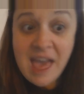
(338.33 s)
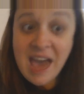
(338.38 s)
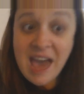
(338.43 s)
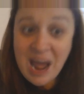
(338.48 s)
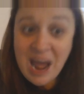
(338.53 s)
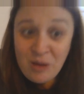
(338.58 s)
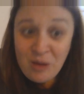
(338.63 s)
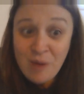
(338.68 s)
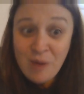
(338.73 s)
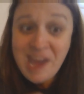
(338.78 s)

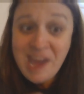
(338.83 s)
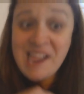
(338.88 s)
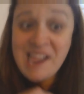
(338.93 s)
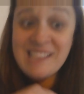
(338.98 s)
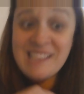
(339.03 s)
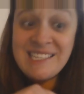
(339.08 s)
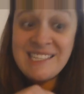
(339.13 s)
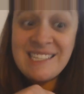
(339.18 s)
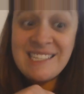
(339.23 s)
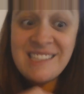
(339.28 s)
And I
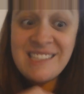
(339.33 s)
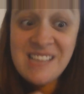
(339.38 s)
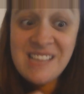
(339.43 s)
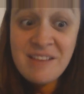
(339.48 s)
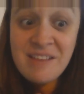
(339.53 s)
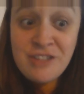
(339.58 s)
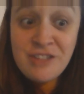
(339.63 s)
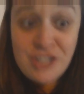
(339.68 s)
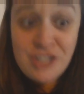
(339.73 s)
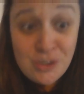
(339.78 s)
waited to
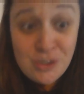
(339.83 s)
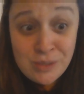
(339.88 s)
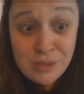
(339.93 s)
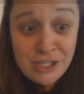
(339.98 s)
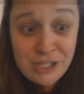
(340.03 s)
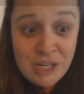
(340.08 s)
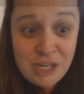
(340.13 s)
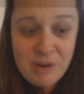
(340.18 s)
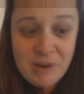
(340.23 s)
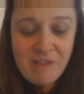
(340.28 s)
see if she
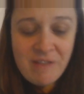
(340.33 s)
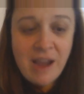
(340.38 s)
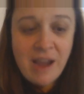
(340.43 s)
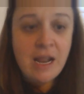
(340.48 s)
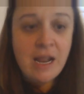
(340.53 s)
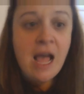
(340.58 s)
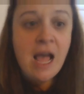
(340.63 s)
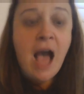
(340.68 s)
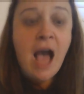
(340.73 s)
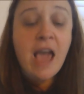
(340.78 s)
would do it,
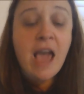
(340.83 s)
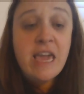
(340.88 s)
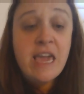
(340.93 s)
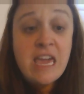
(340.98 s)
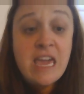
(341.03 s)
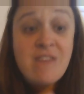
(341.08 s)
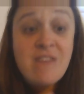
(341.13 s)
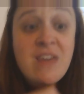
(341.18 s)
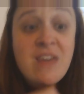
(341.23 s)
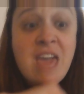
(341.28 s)
right? I
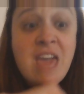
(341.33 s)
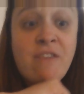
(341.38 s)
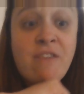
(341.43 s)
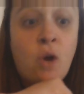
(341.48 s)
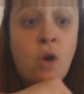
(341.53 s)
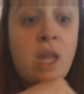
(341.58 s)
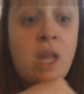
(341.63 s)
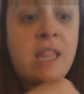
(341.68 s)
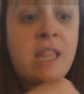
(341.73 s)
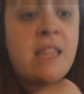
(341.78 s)
even gave
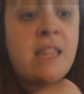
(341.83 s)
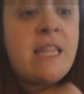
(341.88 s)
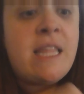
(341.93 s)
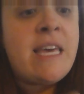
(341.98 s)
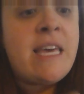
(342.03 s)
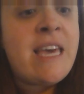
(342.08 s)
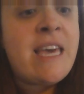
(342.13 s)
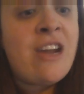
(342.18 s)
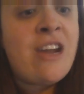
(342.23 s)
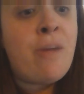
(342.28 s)
her a
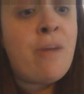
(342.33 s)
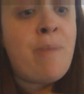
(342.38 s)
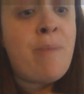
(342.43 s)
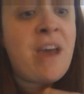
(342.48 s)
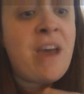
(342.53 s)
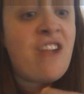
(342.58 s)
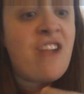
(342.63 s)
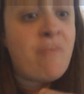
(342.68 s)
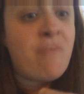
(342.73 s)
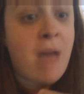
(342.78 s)
little
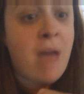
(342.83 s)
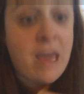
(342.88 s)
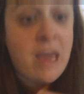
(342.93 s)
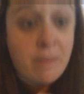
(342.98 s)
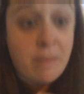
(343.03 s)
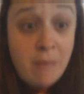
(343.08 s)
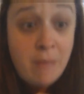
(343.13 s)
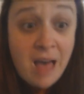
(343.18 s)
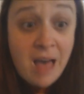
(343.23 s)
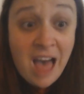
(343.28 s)
bit of
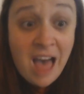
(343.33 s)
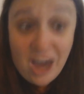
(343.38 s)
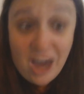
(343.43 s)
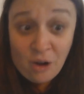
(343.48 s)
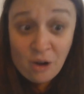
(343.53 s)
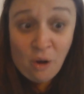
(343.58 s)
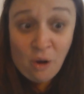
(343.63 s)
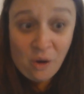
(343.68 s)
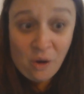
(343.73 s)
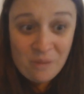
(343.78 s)
my
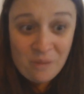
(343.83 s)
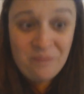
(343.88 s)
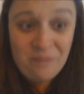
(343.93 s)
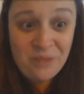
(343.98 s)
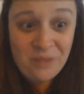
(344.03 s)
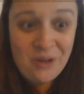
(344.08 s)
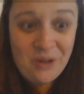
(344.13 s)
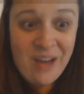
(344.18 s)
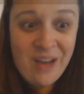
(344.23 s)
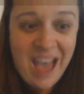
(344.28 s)
model,
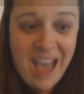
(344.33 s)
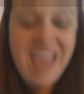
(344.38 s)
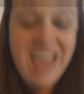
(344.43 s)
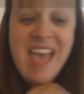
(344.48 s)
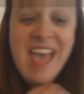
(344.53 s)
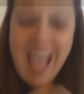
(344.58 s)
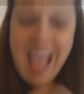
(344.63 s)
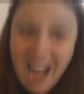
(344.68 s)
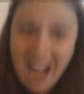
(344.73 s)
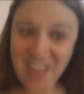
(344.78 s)
okay?
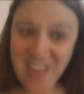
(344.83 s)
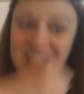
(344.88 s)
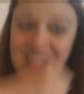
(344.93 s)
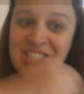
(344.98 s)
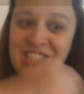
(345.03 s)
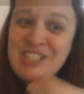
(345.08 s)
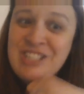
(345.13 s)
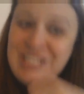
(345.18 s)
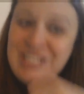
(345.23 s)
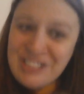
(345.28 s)
And
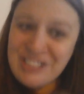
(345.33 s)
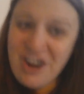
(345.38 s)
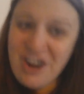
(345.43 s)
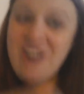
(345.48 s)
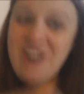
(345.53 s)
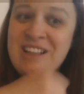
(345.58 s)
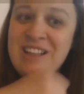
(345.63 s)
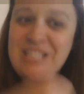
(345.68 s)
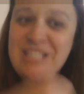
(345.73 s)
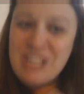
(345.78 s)
then she
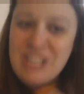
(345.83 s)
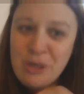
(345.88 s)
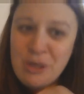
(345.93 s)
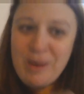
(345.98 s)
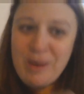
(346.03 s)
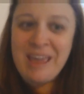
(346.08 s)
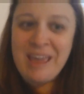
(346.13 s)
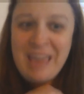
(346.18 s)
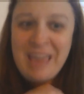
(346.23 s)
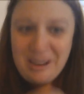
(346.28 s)
started
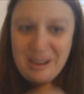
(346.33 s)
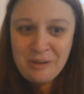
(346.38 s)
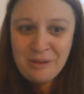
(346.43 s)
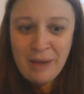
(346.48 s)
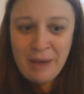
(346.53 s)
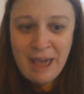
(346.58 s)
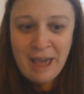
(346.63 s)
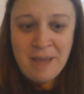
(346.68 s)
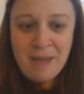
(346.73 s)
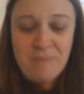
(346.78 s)
doing it,
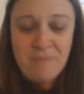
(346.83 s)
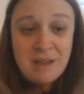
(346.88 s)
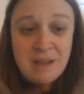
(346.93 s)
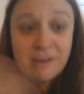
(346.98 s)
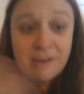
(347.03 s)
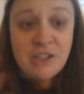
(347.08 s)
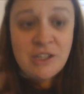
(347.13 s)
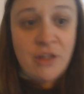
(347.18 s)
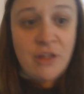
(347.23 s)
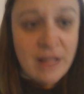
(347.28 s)
okay?
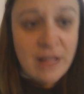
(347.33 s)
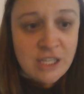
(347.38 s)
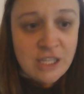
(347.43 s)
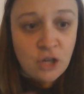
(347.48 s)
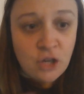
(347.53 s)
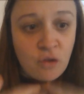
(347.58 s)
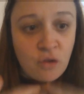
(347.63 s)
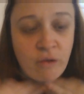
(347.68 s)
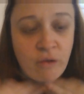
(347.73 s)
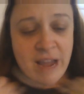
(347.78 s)
So
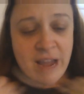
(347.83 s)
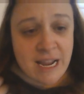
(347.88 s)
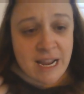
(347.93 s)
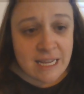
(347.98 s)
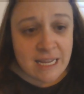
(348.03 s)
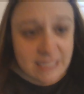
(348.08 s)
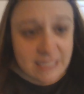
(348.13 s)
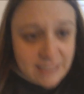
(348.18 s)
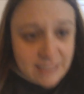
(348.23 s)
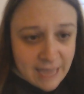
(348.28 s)
that's a great
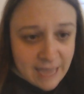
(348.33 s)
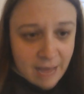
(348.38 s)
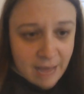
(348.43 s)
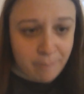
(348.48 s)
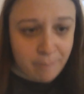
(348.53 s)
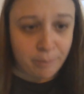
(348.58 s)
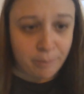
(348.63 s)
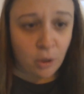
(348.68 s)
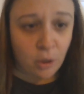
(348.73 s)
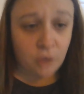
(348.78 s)

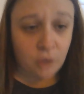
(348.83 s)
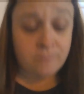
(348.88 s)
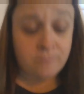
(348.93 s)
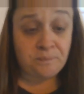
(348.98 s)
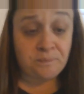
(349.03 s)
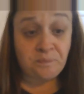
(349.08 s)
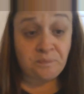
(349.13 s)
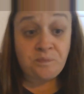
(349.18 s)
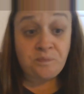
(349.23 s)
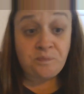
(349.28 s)
example